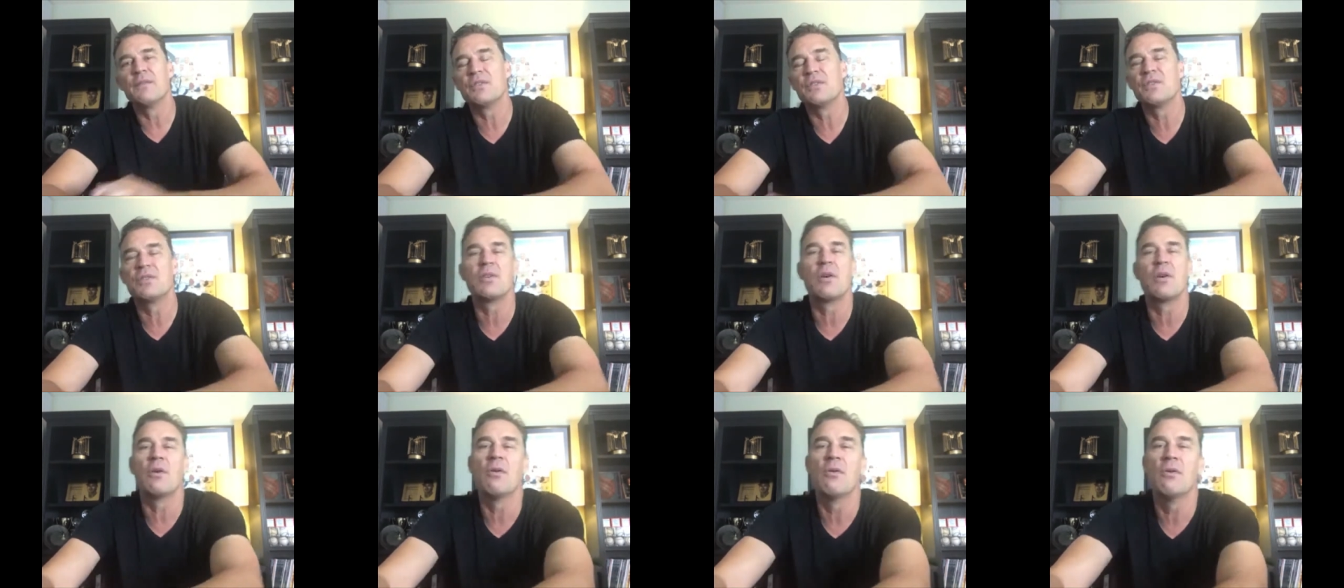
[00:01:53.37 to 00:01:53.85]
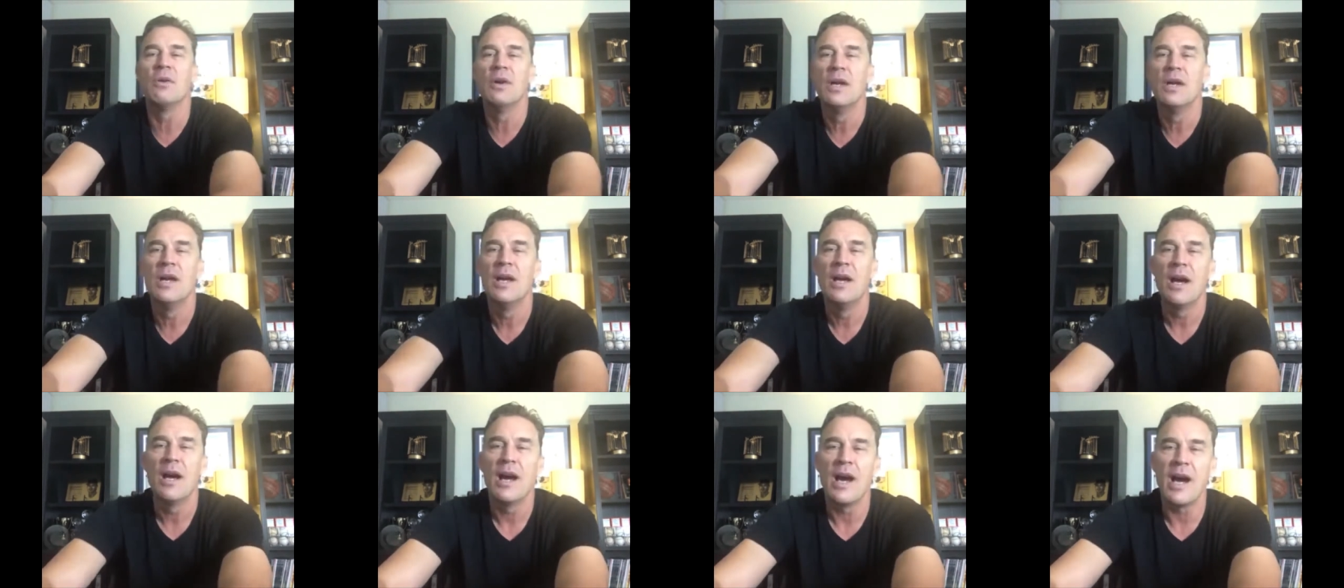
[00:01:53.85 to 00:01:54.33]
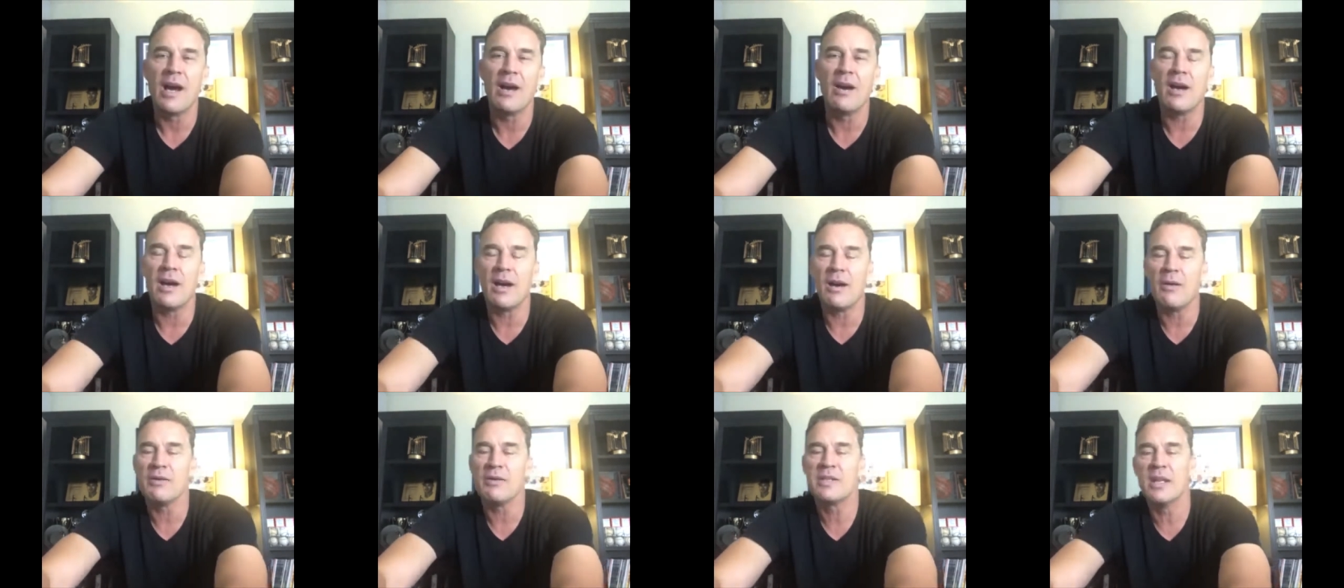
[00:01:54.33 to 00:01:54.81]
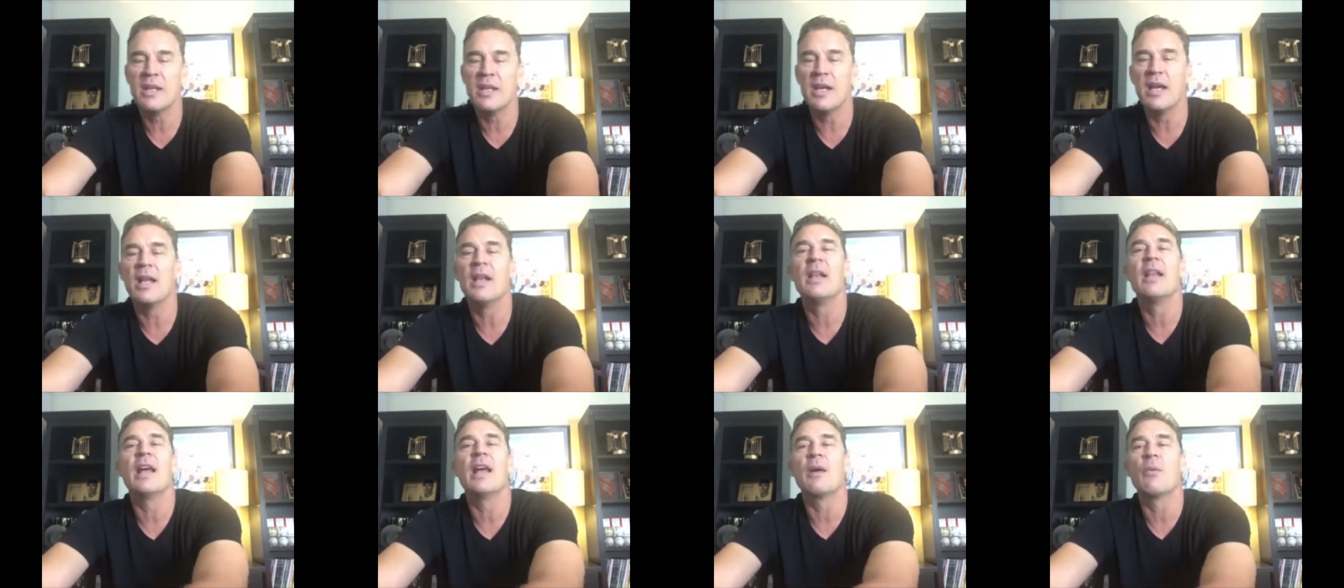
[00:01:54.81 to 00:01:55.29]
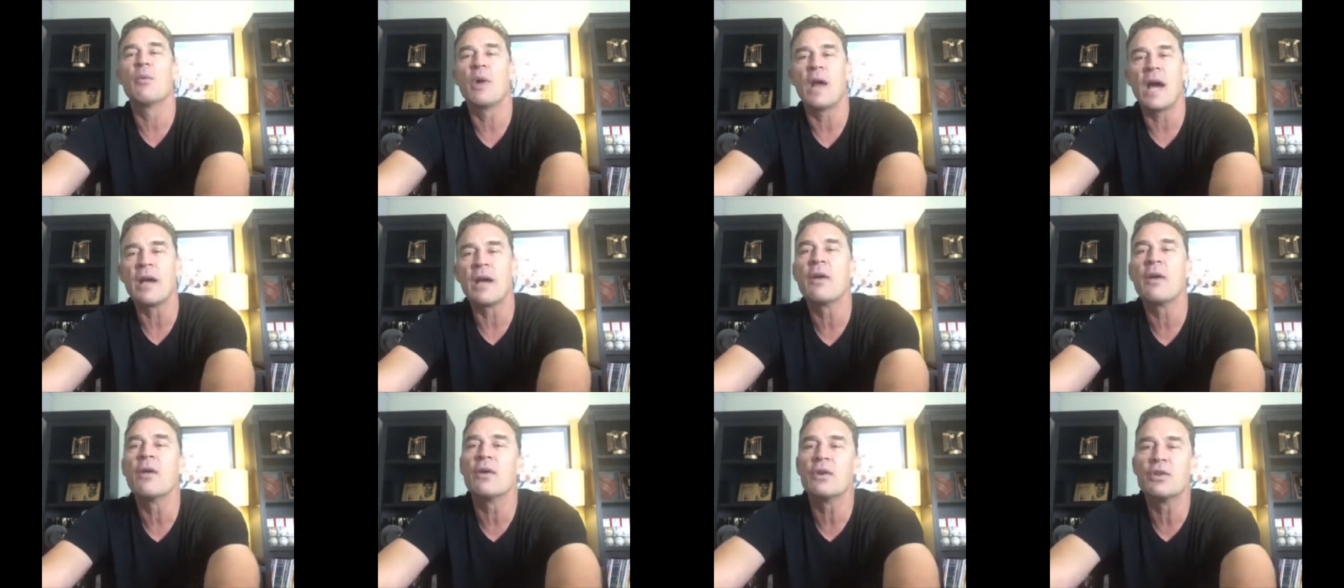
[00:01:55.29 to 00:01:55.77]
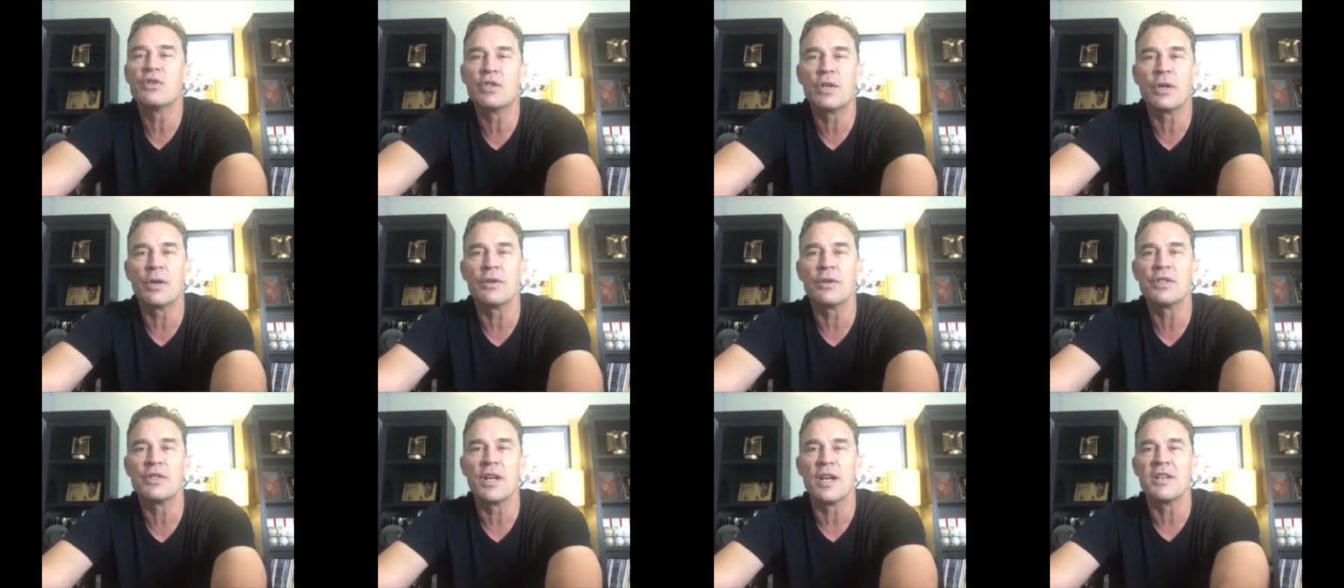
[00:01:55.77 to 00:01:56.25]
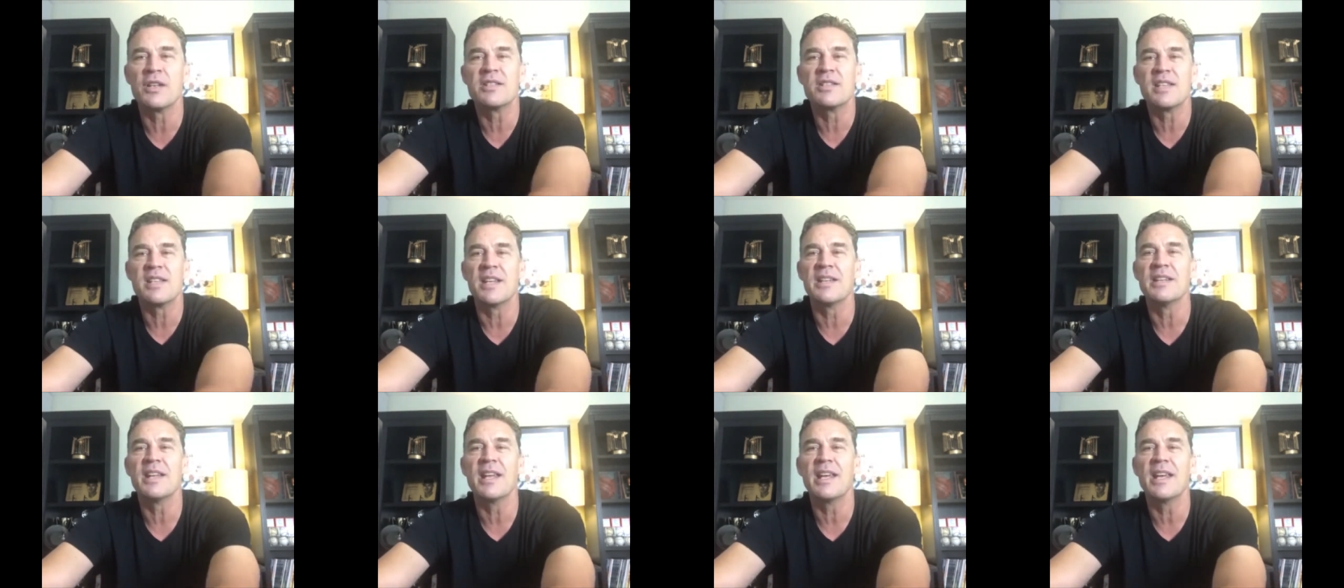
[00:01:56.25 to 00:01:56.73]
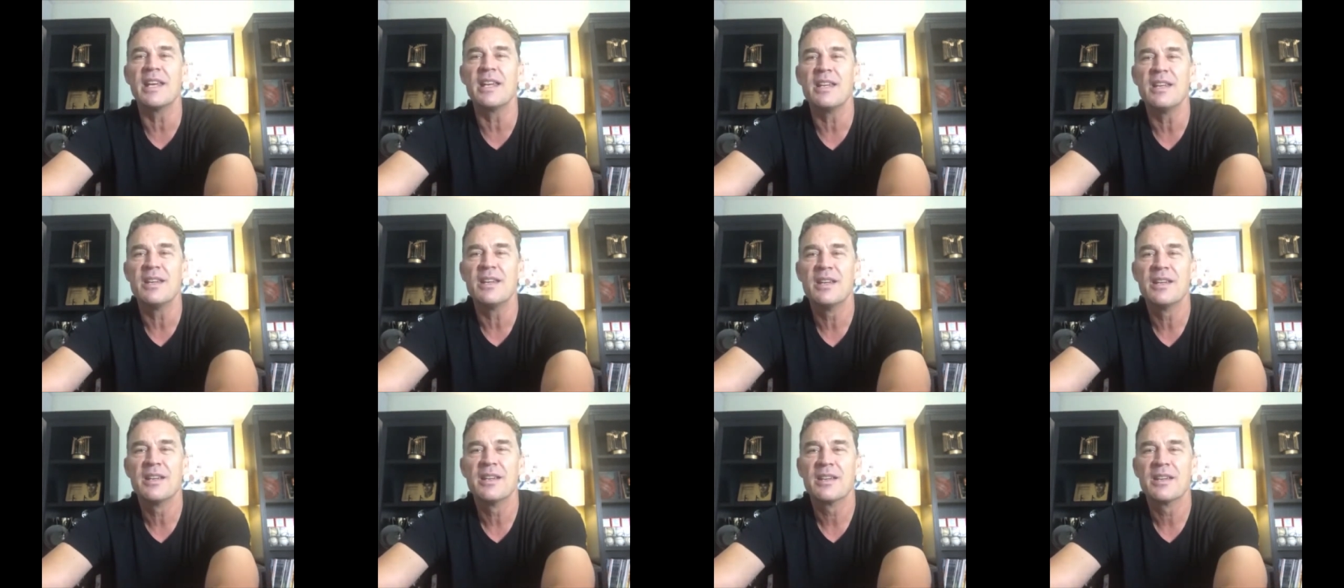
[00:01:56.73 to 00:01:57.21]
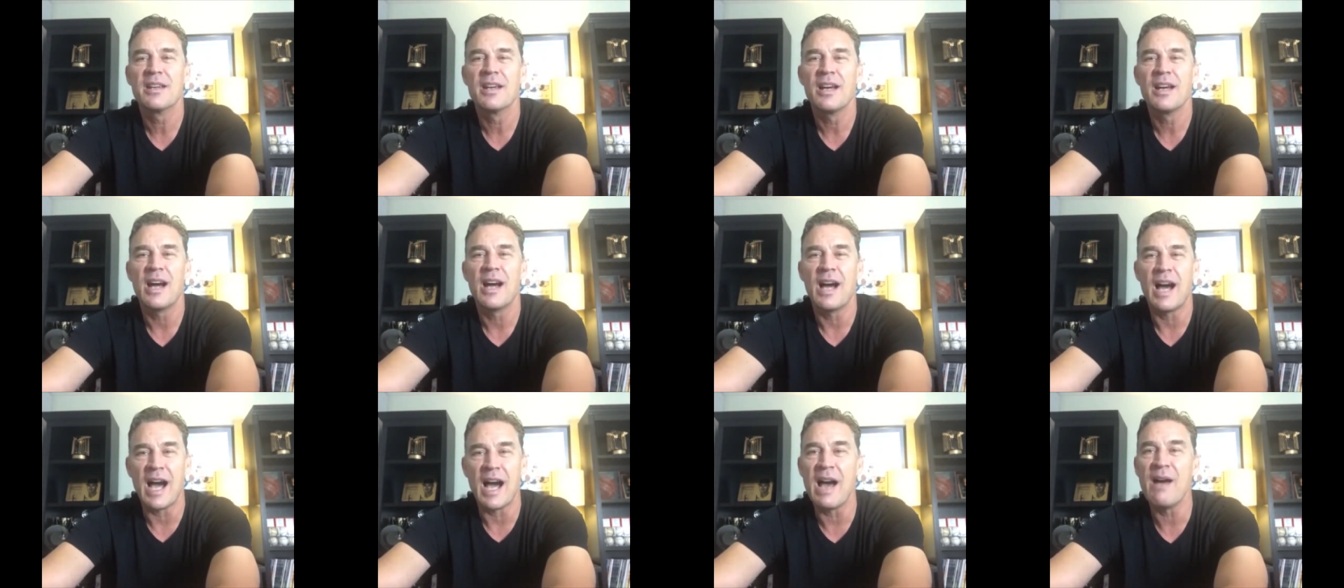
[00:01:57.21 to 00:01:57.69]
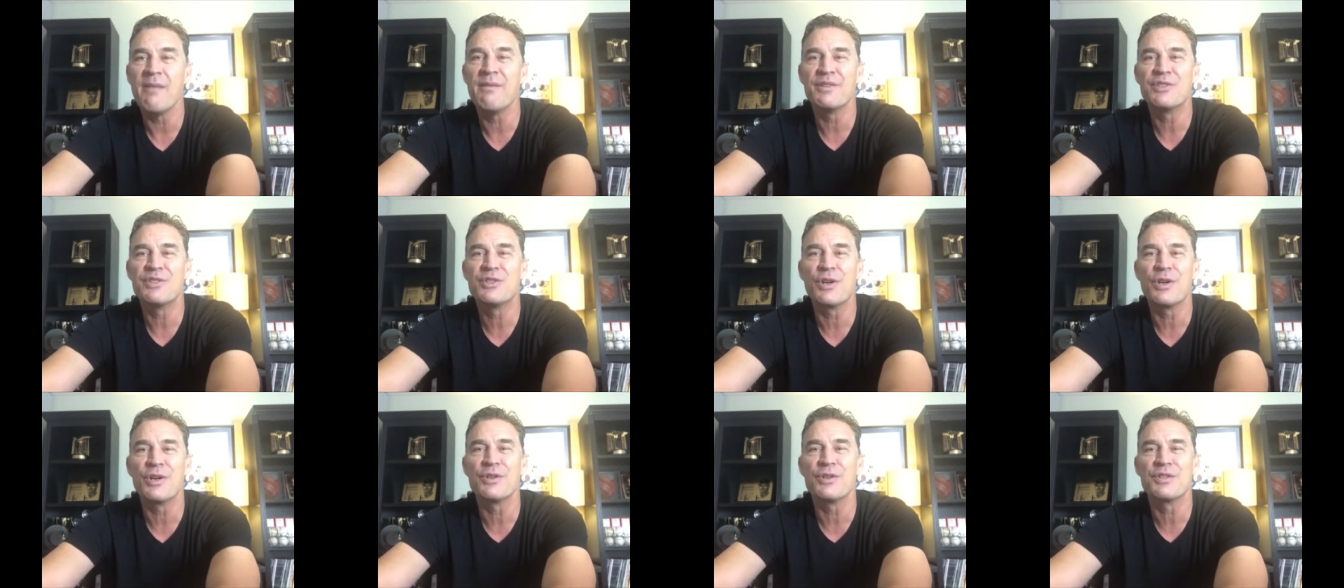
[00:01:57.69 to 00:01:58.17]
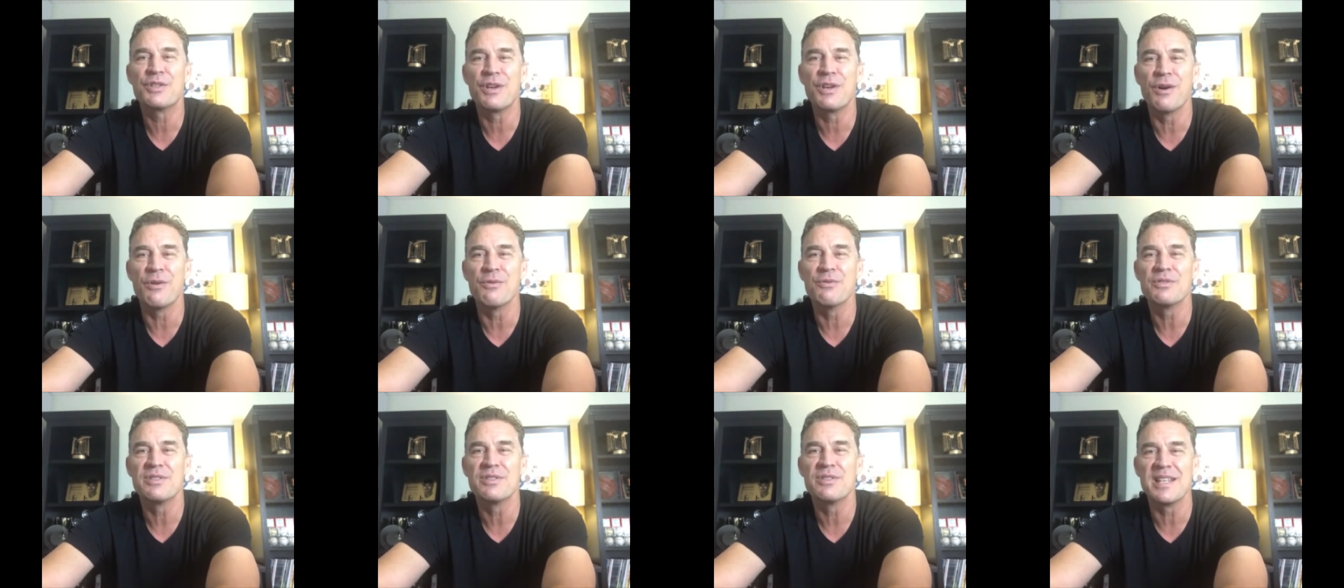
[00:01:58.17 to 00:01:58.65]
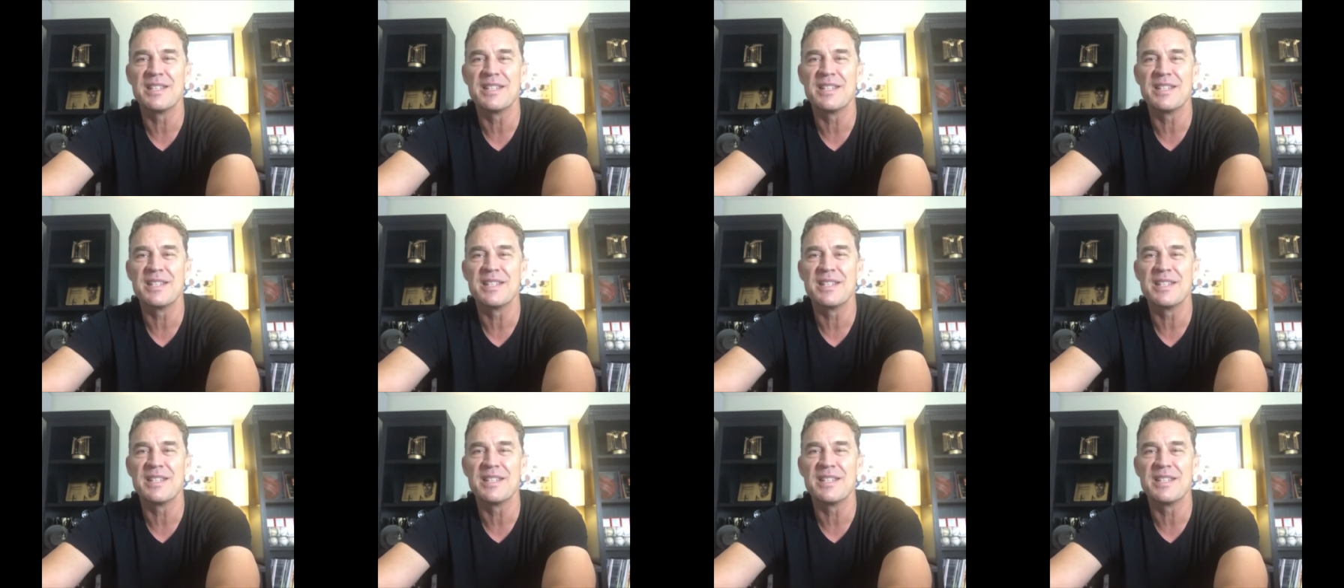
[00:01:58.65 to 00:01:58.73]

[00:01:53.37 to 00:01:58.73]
So I'll, I'll, like when I go to church on Sunday, I have a church coach.